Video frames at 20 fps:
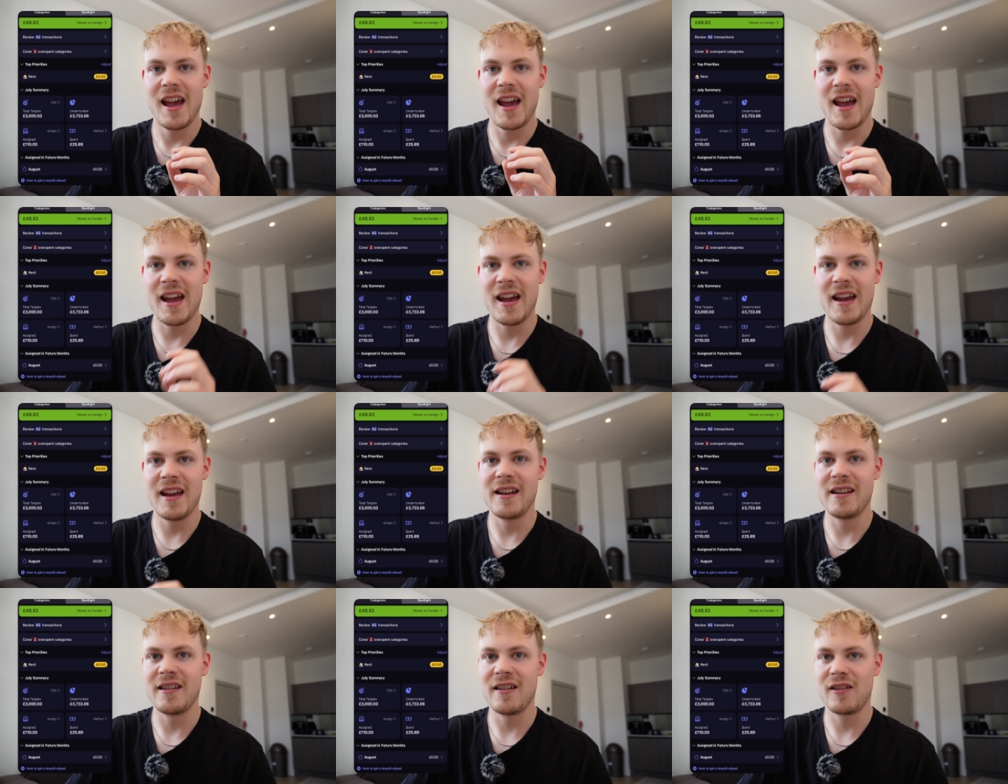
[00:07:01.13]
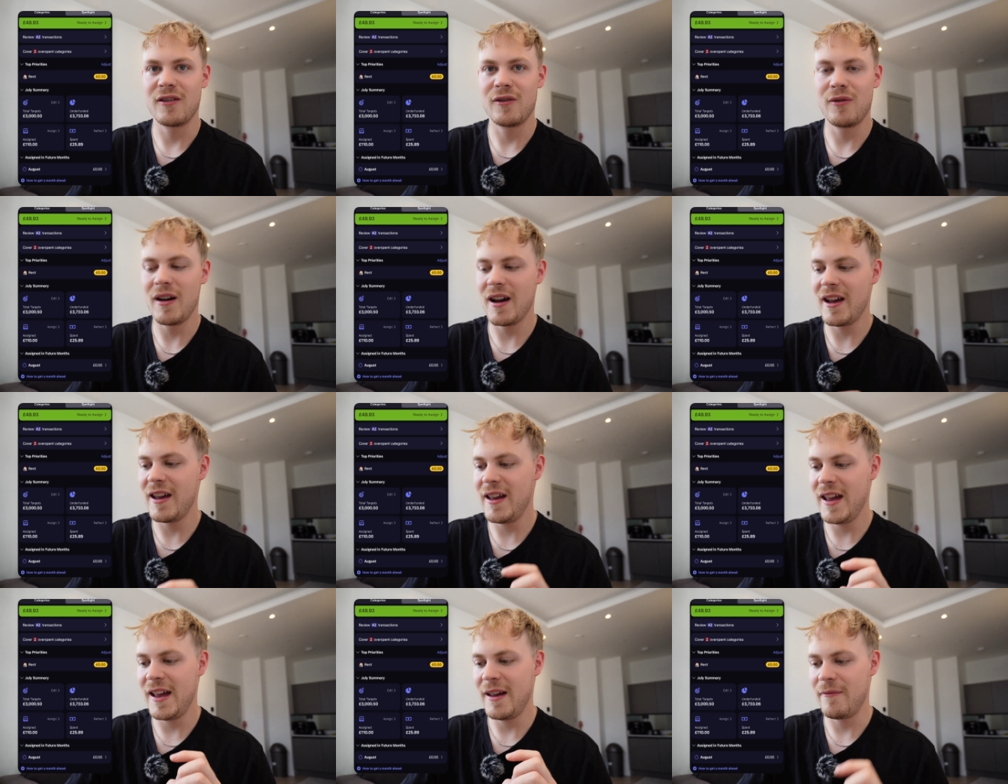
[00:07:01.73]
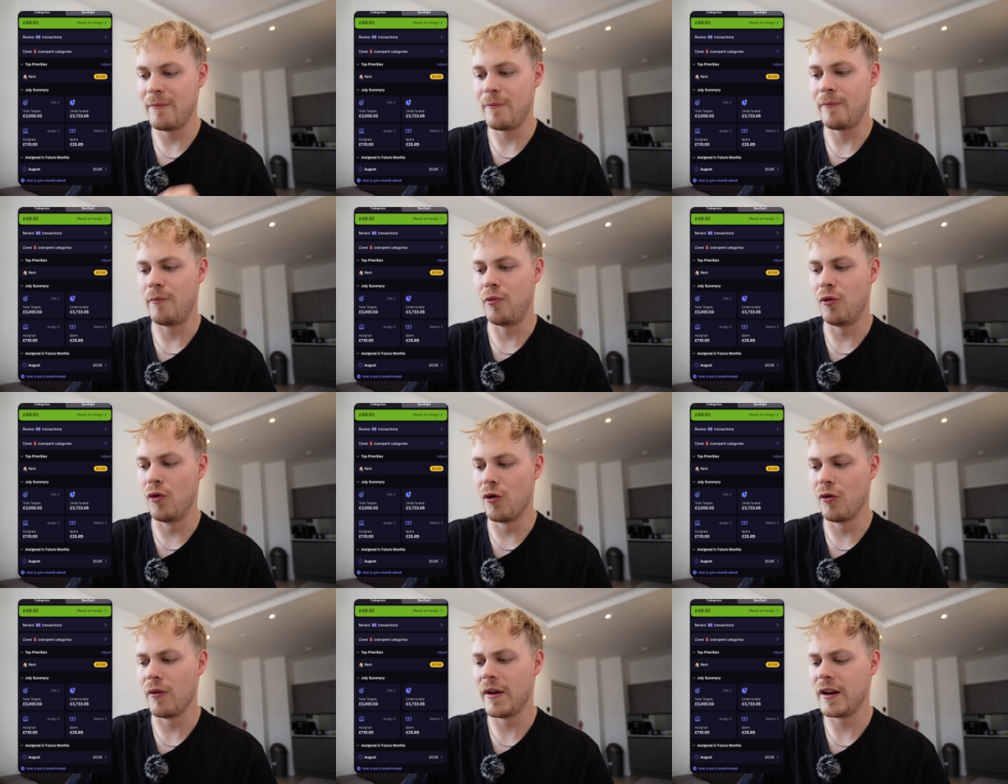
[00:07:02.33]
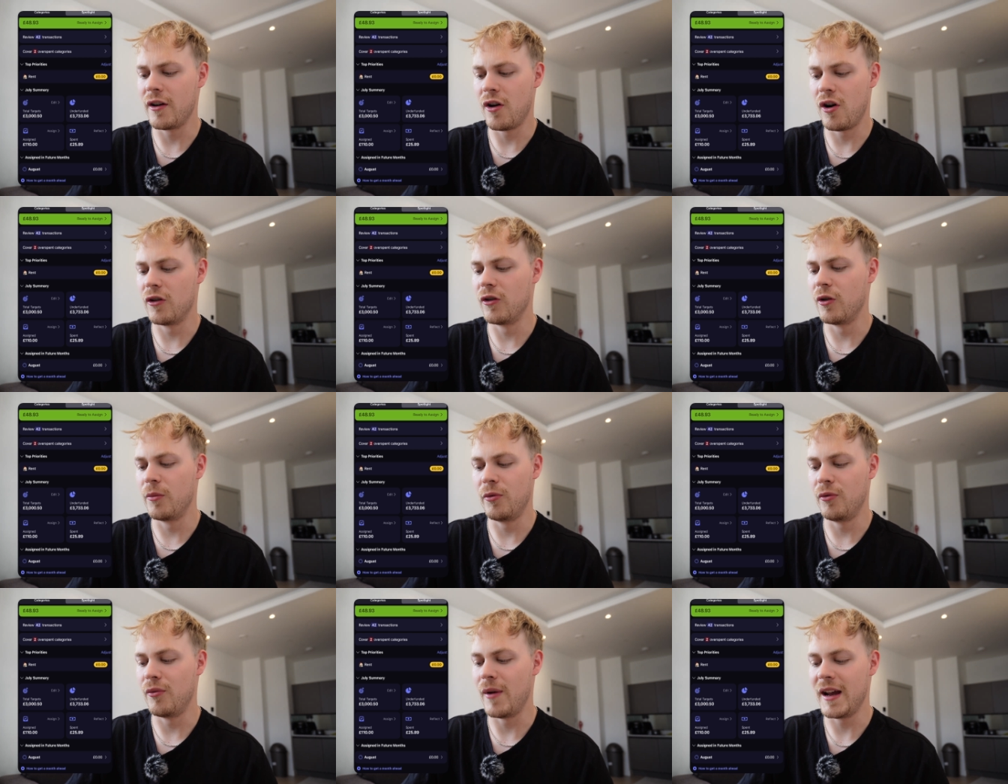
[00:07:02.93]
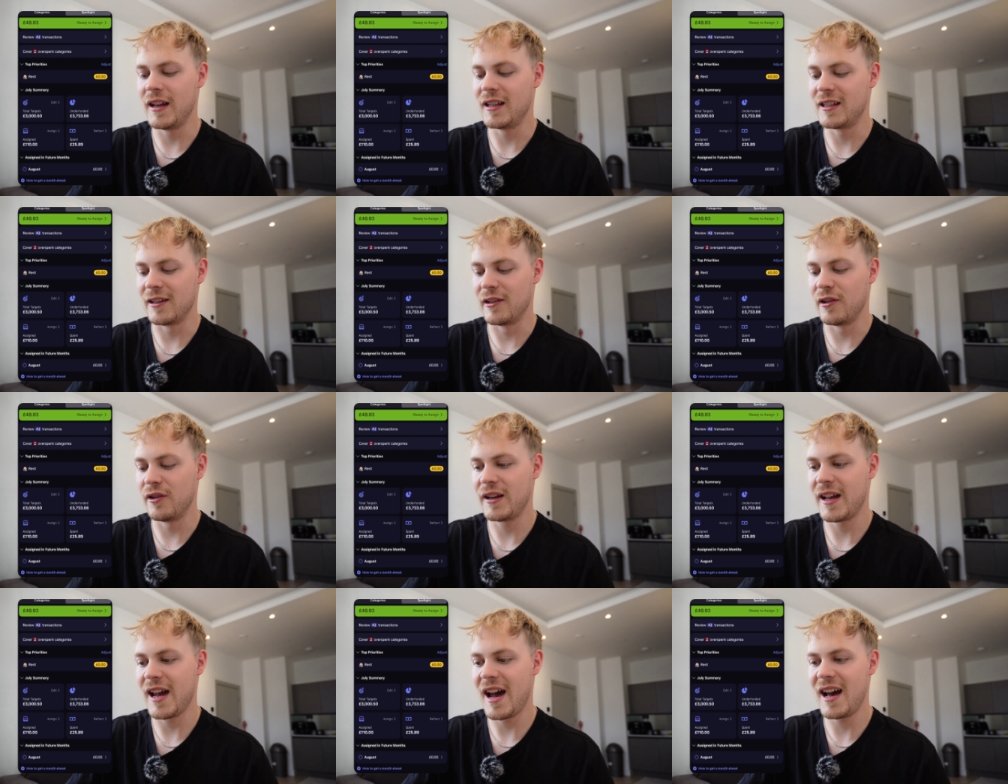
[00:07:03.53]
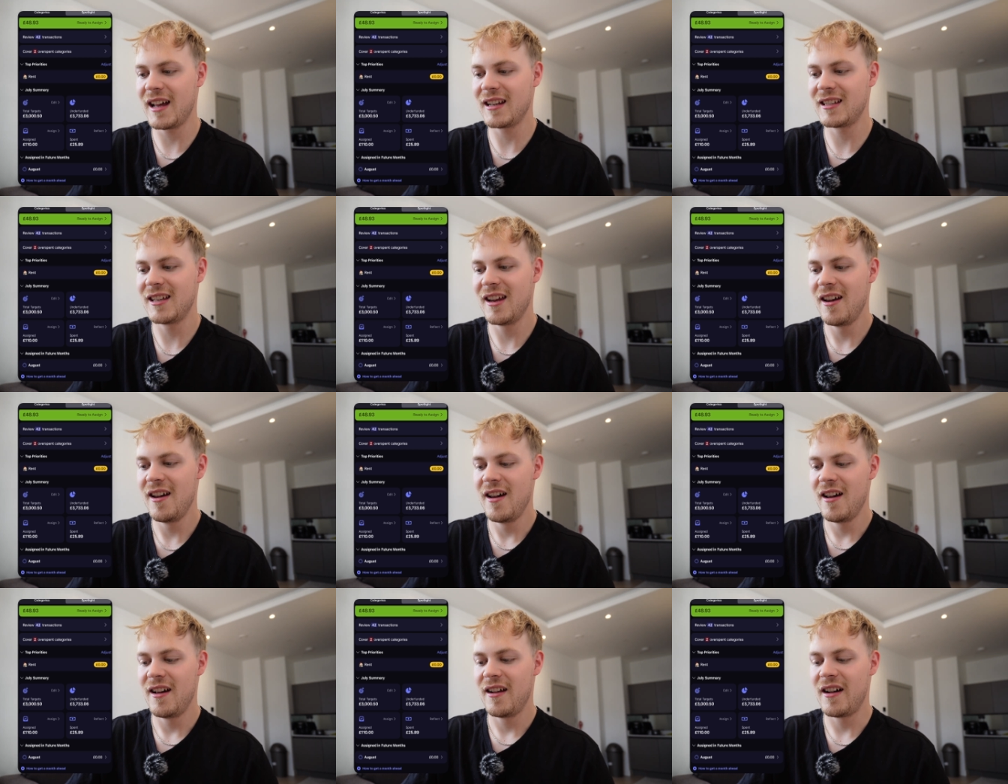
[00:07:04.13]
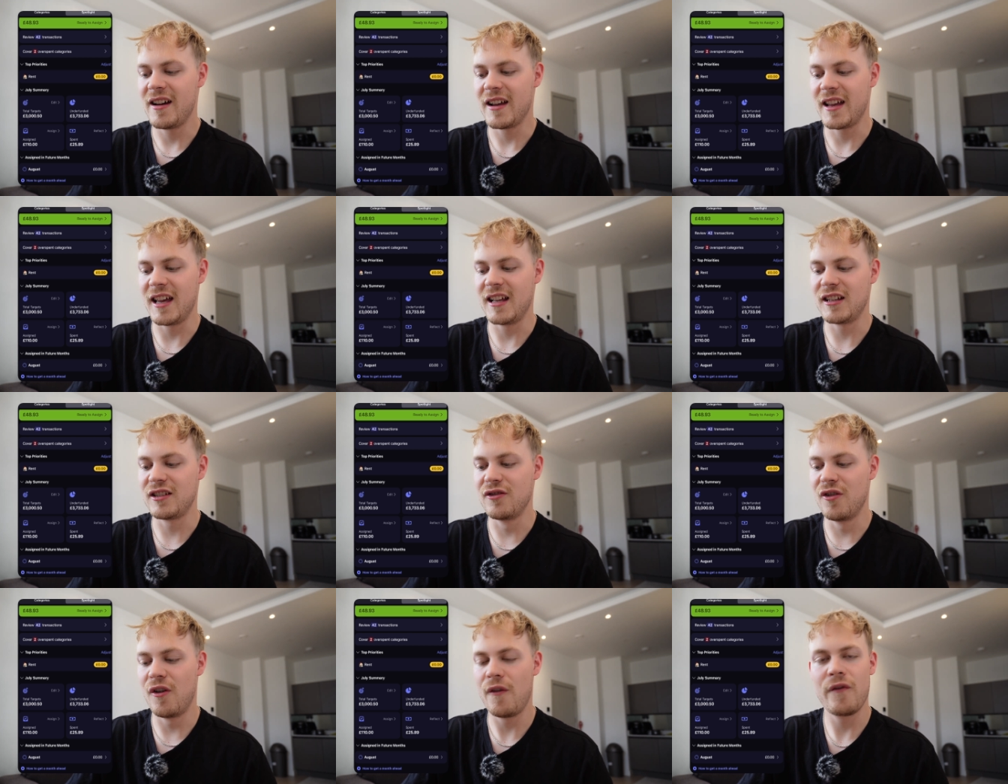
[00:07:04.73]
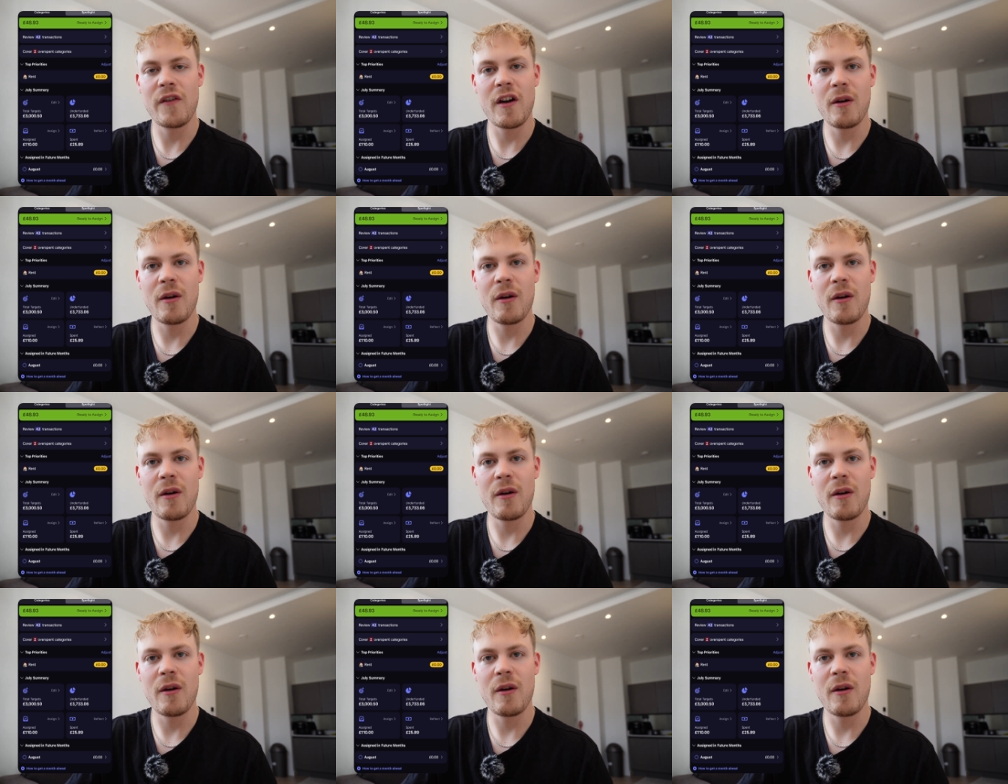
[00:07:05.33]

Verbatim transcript: in quite a boring, horrible way to look at. Like it's not